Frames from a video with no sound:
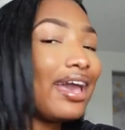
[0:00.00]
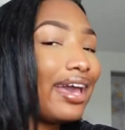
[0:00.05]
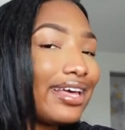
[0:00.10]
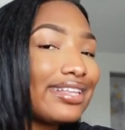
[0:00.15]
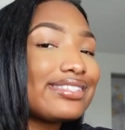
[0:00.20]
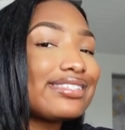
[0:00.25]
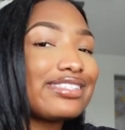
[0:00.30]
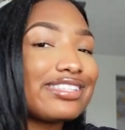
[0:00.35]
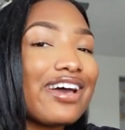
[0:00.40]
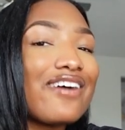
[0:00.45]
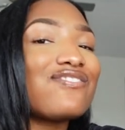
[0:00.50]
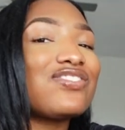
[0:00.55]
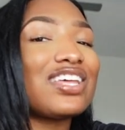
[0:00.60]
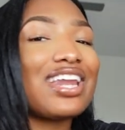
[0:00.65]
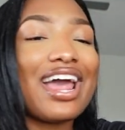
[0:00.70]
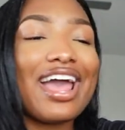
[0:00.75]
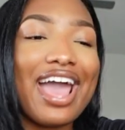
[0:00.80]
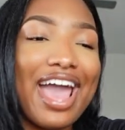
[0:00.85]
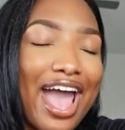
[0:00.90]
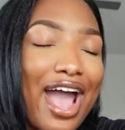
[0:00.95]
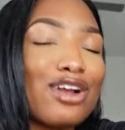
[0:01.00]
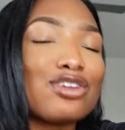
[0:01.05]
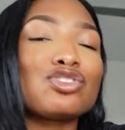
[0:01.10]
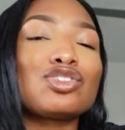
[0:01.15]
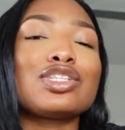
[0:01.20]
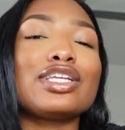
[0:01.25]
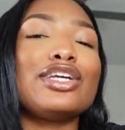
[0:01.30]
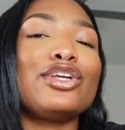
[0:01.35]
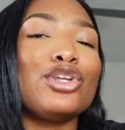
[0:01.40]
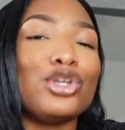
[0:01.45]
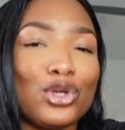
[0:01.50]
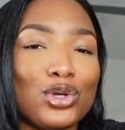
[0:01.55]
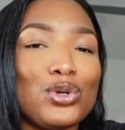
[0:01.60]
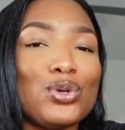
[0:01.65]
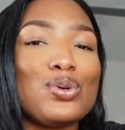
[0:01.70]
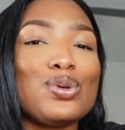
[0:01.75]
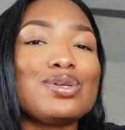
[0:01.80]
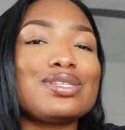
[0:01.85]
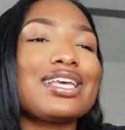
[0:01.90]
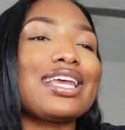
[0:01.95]
it's stuff that I actually
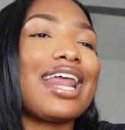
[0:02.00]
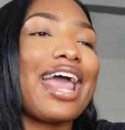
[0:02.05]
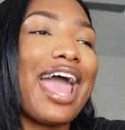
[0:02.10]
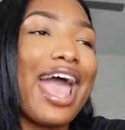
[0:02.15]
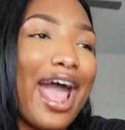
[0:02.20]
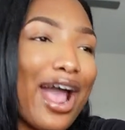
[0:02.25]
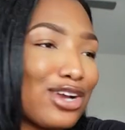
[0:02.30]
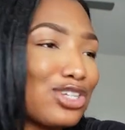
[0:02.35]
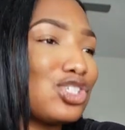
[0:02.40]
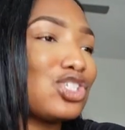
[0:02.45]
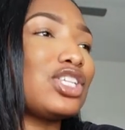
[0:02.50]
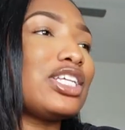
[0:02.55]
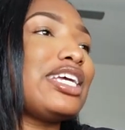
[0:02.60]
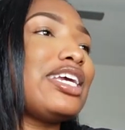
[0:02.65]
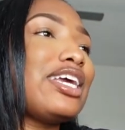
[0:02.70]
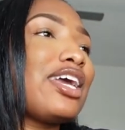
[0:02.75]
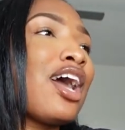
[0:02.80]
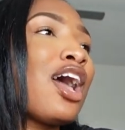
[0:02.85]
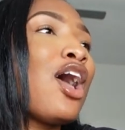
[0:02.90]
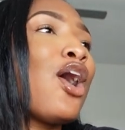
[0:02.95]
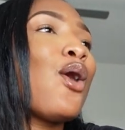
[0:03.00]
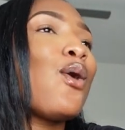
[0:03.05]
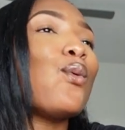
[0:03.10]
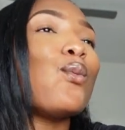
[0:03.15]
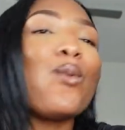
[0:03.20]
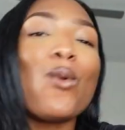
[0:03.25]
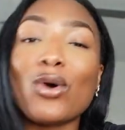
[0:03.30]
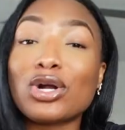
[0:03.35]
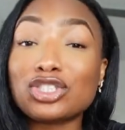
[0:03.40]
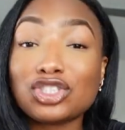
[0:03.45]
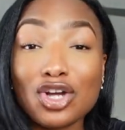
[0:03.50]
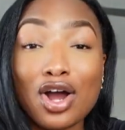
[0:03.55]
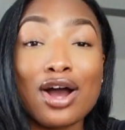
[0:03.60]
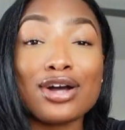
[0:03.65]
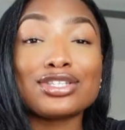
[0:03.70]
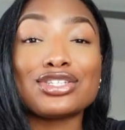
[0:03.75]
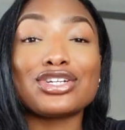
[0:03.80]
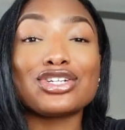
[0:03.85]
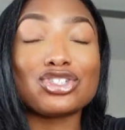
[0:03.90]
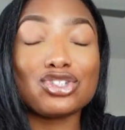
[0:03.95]
use and actually want
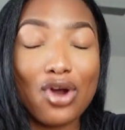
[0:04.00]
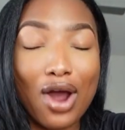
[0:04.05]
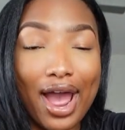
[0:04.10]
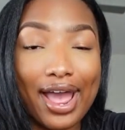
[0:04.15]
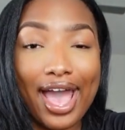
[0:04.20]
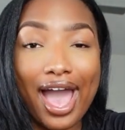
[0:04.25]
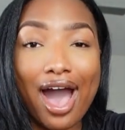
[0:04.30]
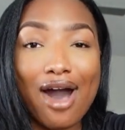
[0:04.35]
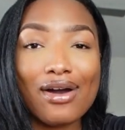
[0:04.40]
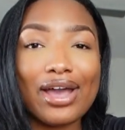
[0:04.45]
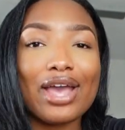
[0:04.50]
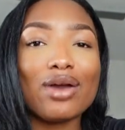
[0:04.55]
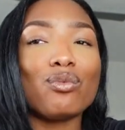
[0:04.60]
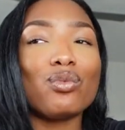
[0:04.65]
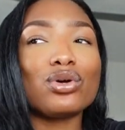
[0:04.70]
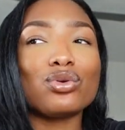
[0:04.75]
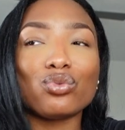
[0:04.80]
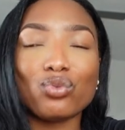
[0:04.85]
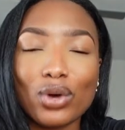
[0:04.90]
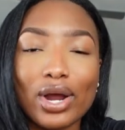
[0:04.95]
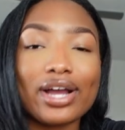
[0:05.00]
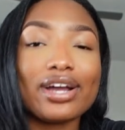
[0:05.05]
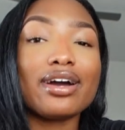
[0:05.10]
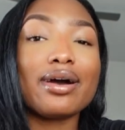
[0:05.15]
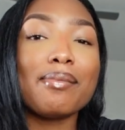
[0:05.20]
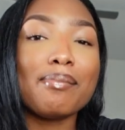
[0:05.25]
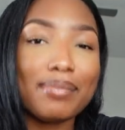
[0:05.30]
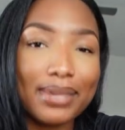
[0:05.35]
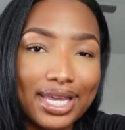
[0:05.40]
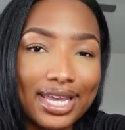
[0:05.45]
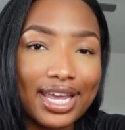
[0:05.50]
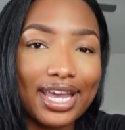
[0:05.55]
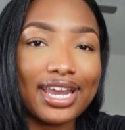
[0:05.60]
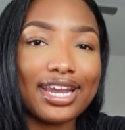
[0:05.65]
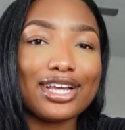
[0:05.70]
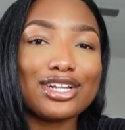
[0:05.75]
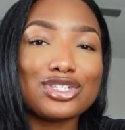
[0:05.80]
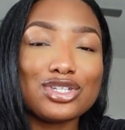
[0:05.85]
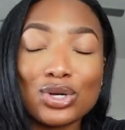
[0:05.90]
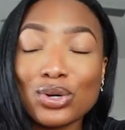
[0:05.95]
y'all to try out and would
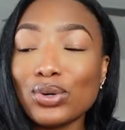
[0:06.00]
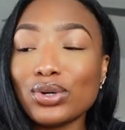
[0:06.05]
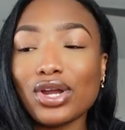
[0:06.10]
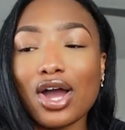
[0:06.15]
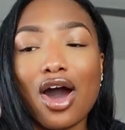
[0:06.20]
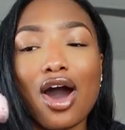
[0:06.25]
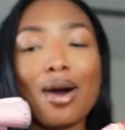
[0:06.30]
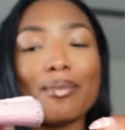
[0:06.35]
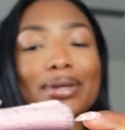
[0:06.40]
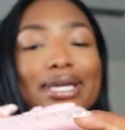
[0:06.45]
recommend to y'all,